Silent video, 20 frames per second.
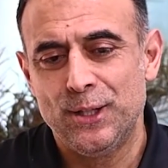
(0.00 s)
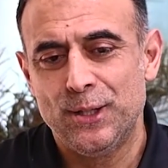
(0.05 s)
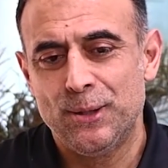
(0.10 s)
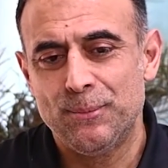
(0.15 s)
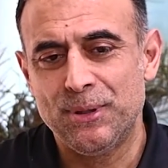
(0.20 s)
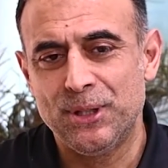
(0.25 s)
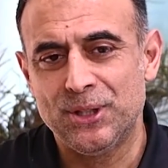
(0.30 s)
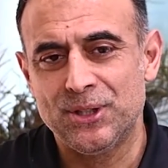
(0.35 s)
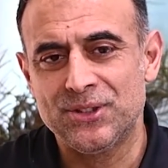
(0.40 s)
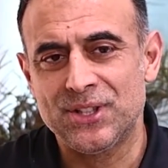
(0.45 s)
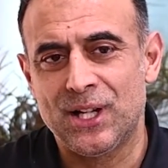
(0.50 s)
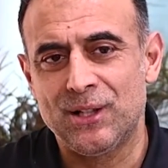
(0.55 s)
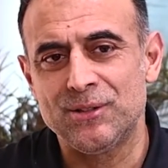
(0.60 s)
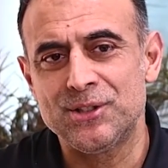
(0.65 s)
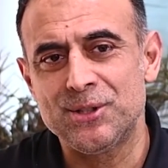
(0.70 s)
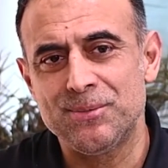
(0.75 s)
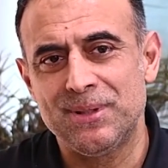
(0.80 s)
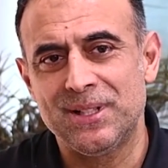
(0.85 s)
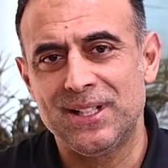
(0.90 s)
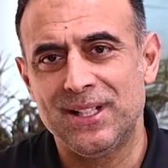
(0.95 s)
Because
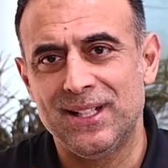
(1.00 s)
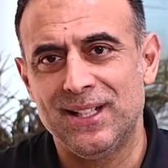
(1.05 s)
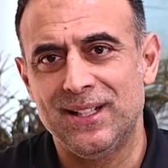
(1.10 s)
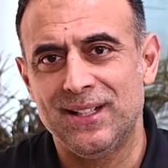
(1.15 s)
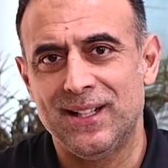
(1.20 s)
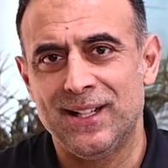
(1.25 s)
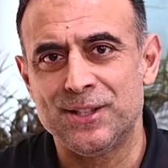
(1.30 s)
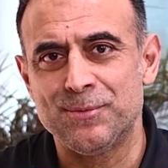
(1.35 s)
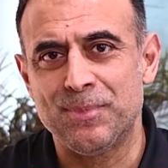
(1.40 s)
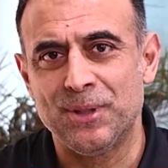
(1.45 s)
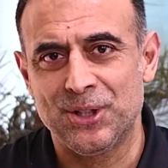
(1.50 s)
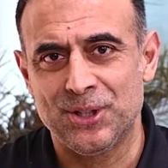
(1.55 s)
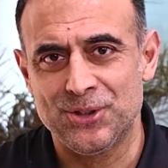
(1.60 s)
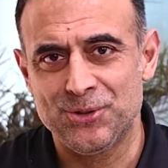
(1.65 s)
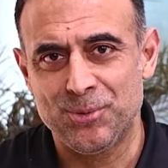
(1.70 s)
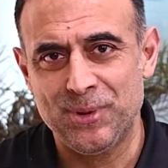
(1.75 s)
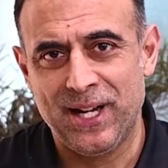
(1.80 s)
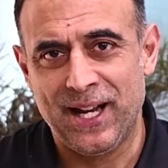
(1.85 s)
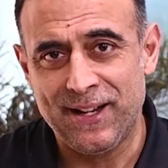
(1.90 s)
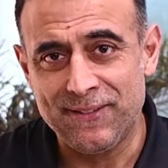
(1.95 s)
ultimately, it's because
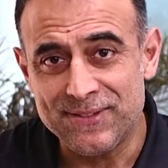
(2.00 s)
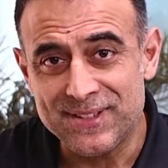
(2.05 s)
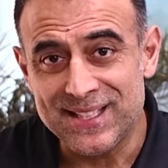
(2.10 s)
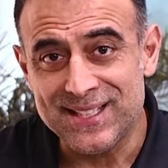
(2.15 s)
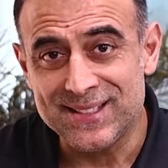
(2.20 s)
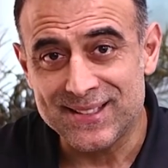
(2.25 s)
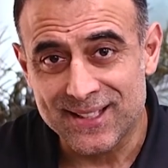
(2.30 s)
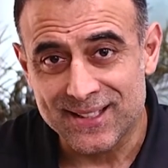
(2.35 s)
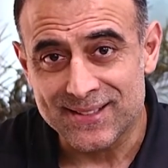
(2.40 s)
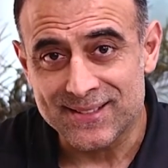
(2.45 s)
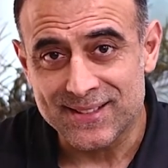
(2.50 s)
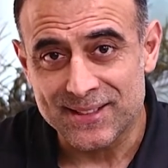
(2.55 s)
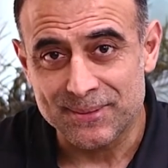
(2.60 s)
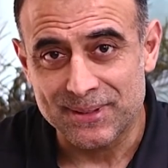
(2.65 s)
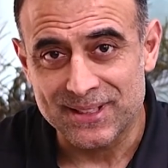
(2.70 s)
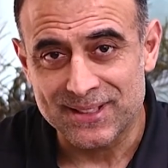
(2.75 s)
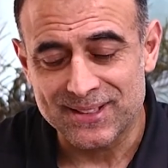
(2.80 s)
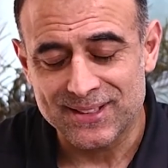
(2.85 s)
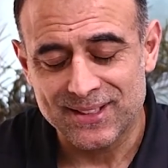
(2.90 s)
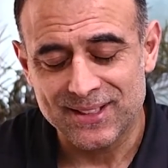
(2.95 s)
we have these
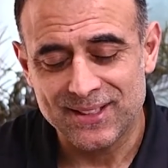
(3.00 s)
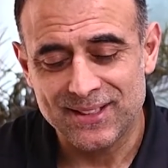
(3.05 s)
customers